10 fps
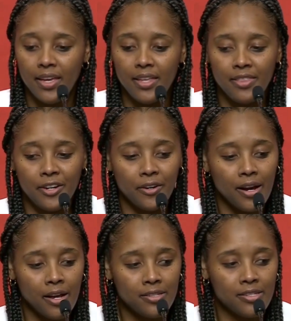and the
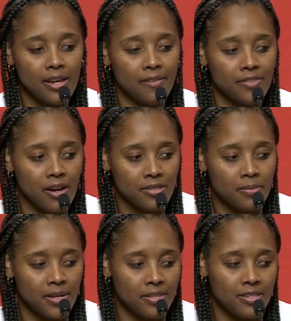crowds, I've talked
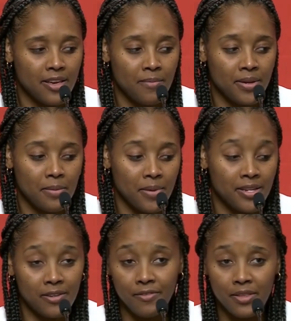about this, have been
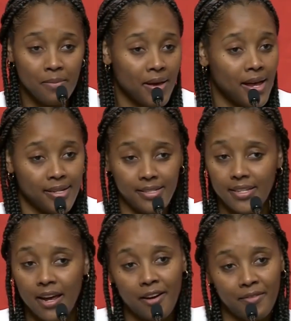amazing for the
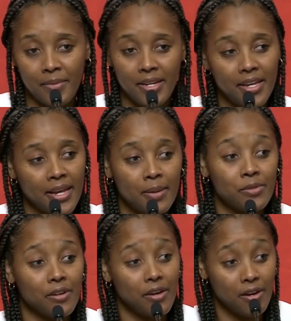past however many games
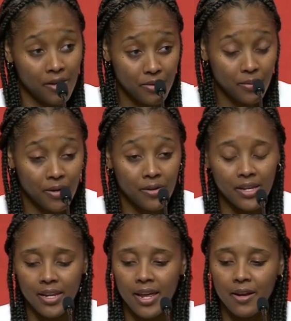on the road
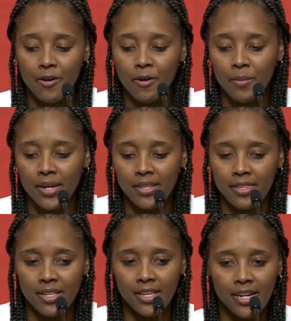and at home, and I
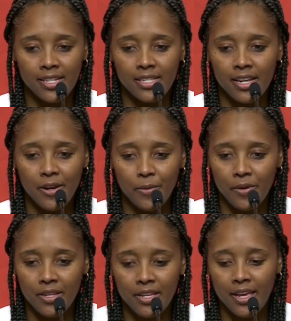think that has
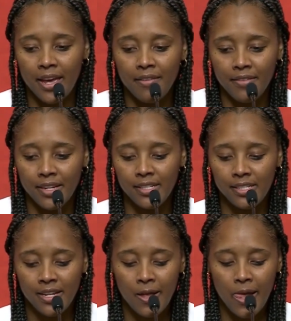really gave us